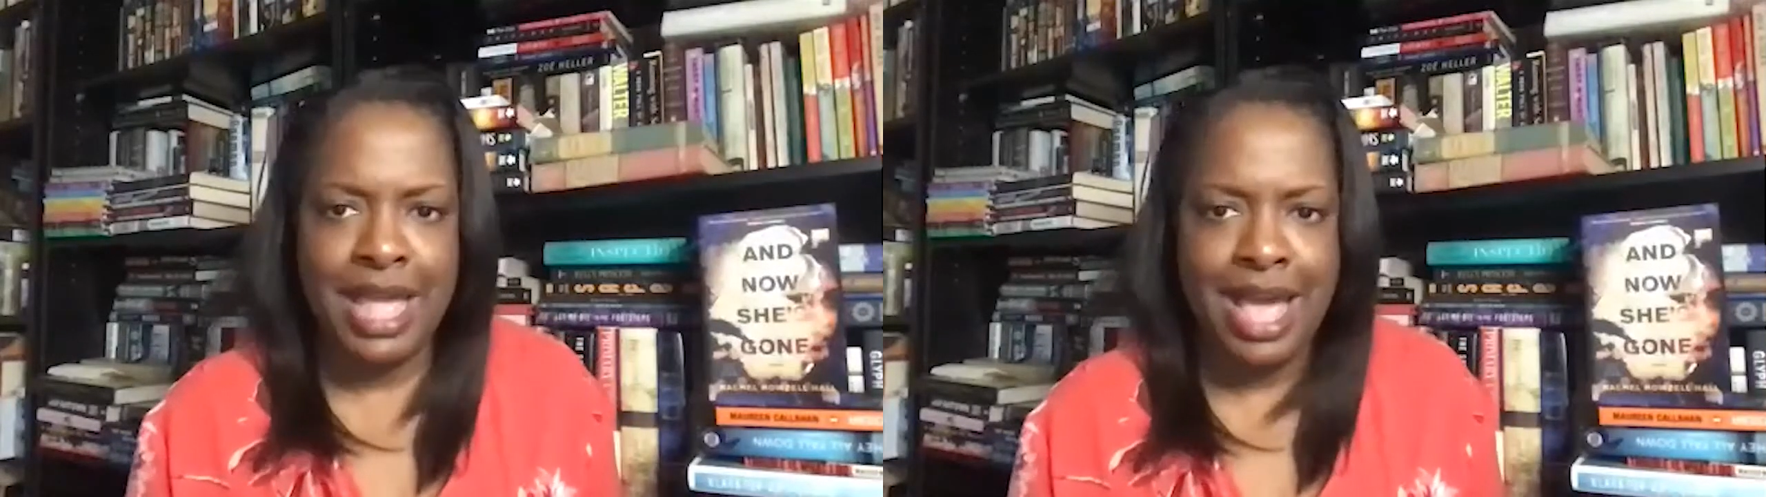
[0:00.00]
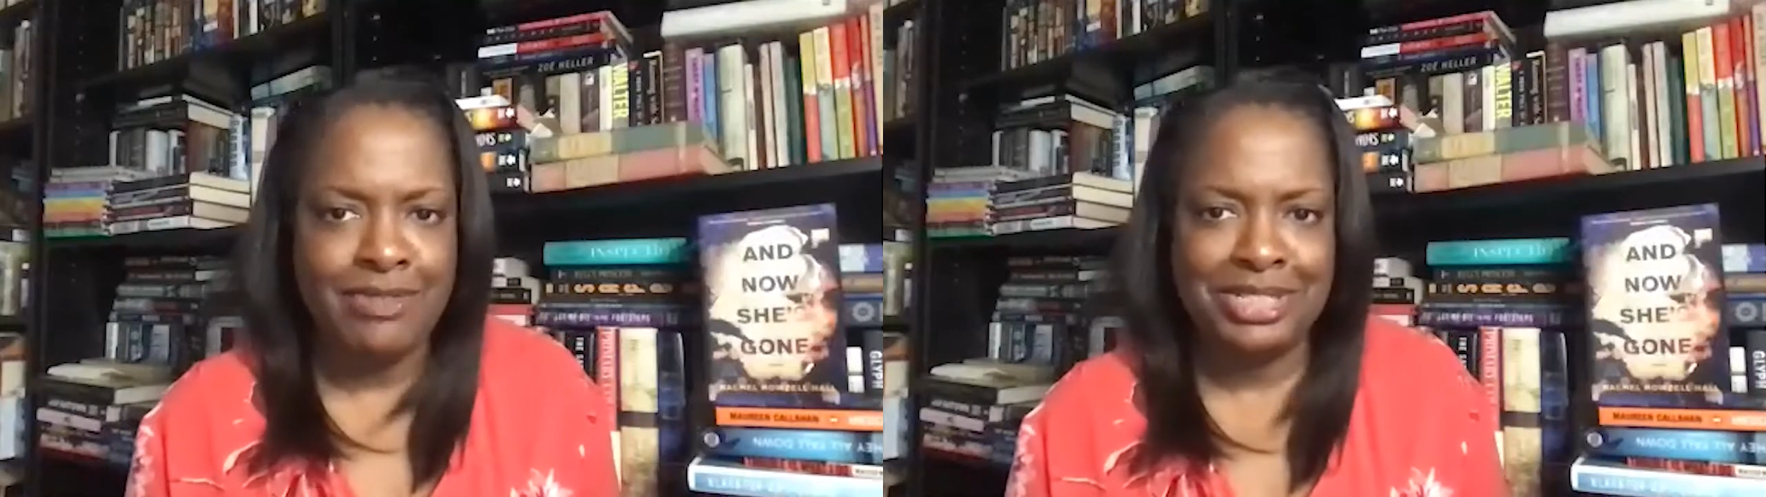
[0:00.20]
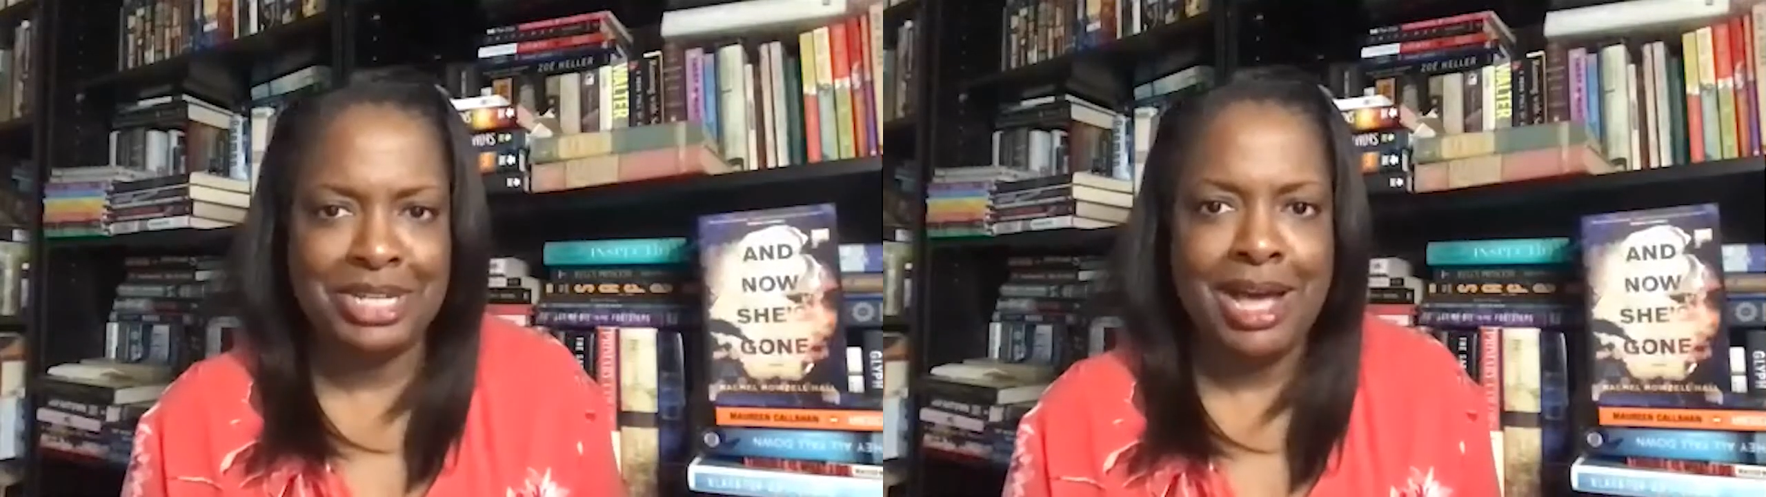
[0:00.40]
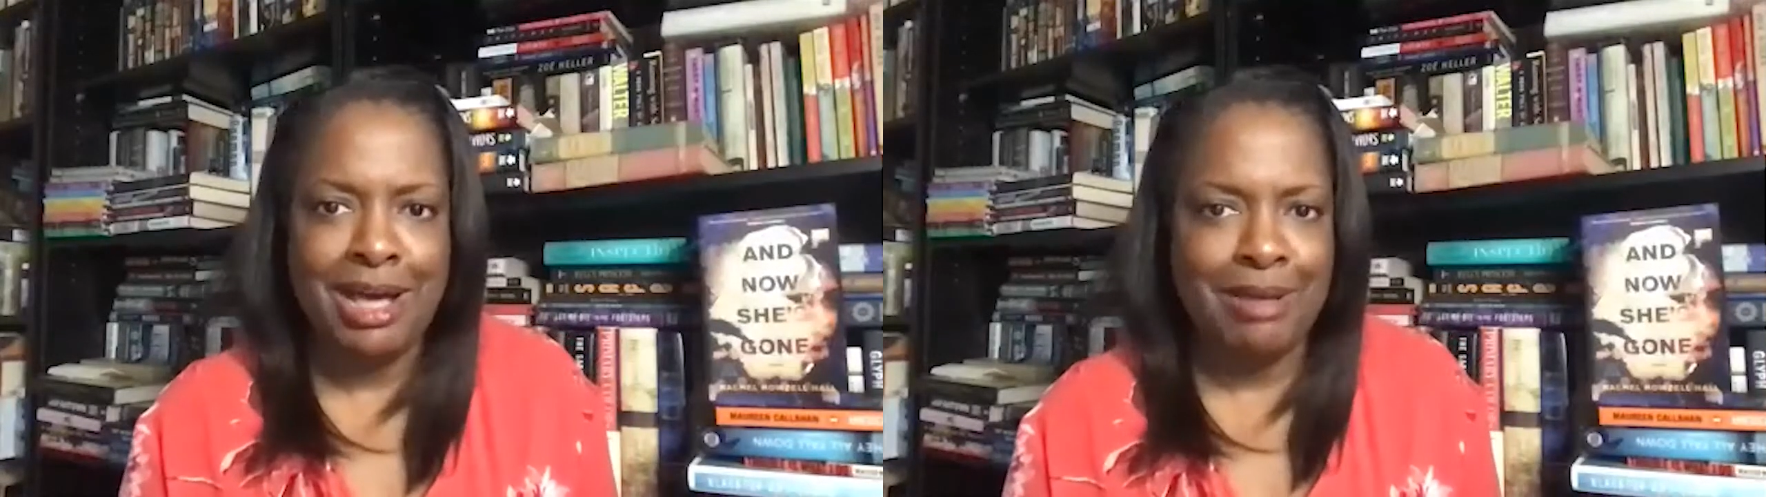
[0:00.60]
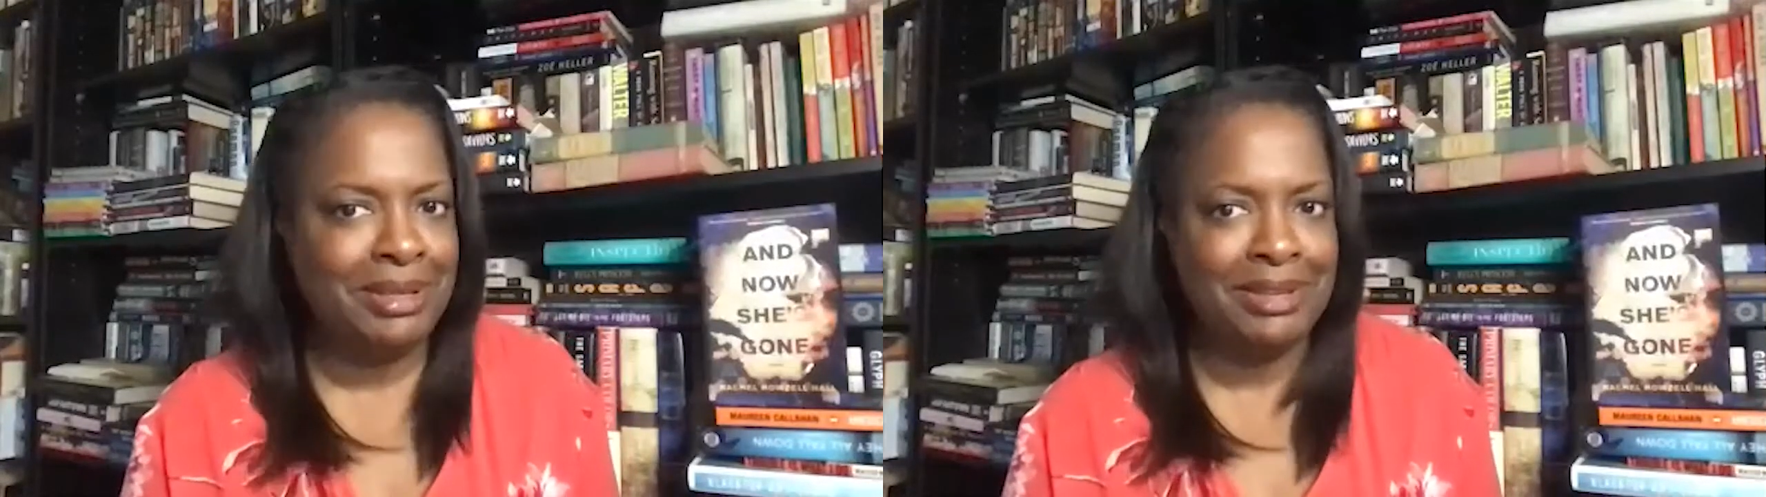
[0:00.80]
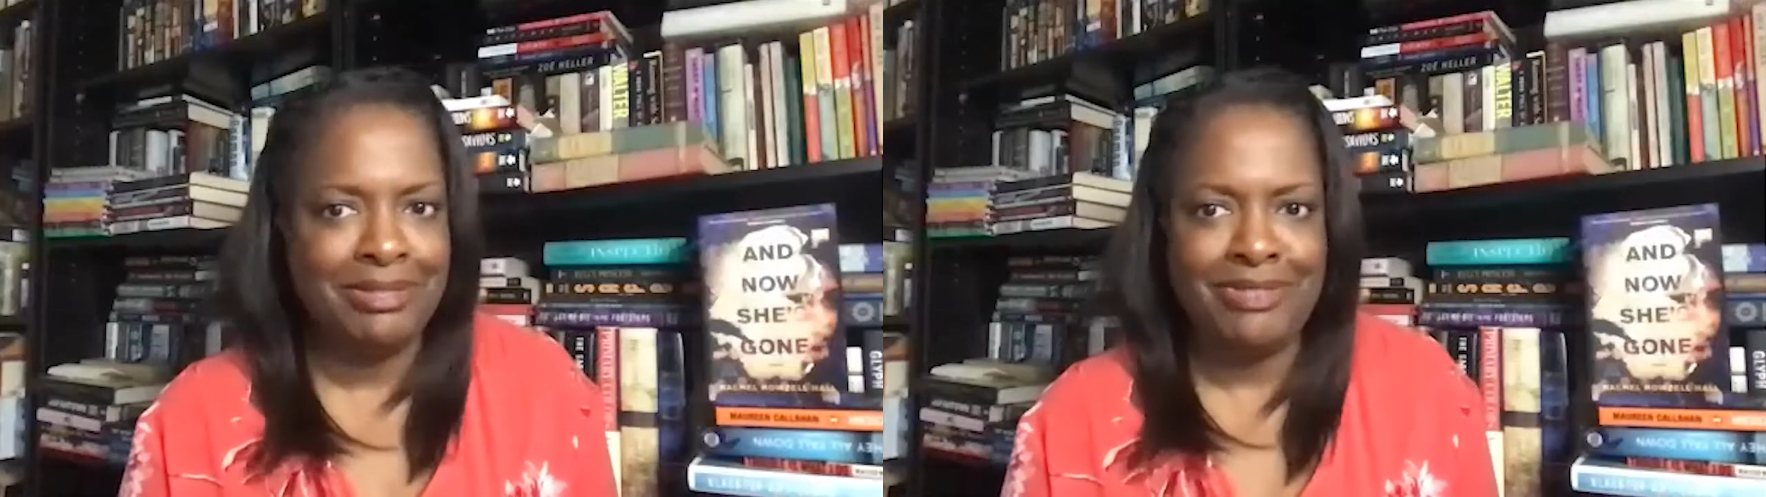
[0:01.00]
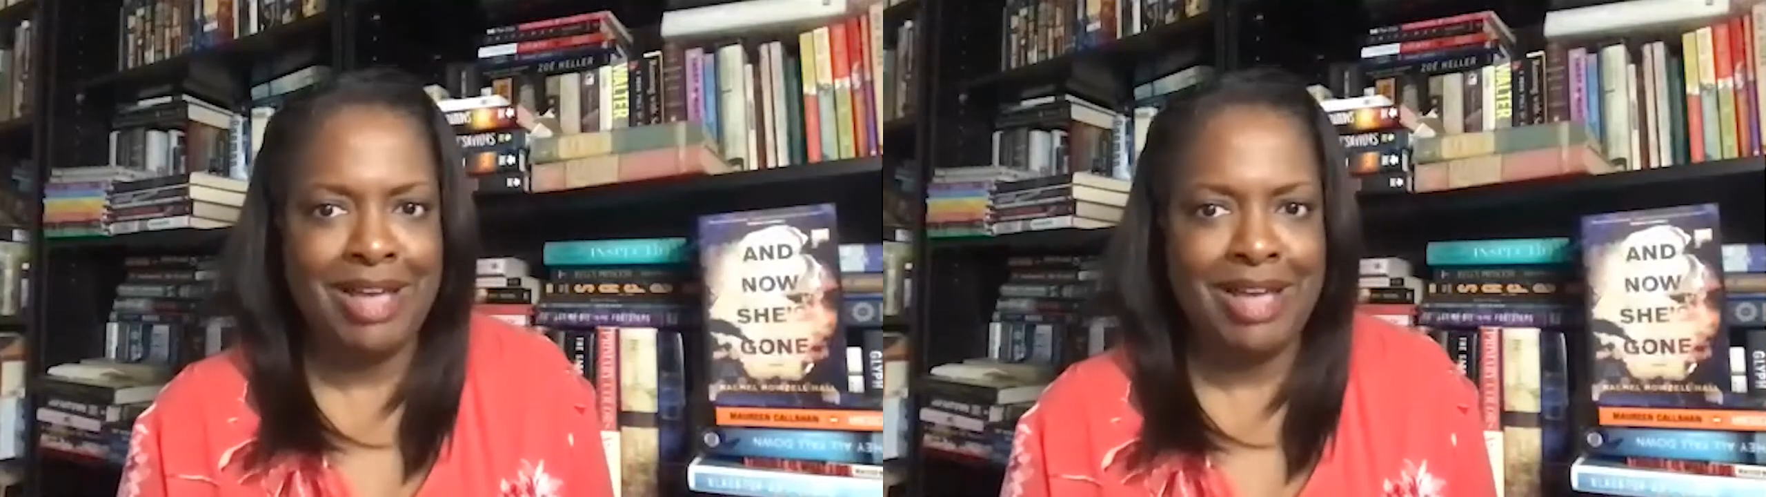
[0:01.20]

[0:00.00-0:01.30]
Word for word: have a job if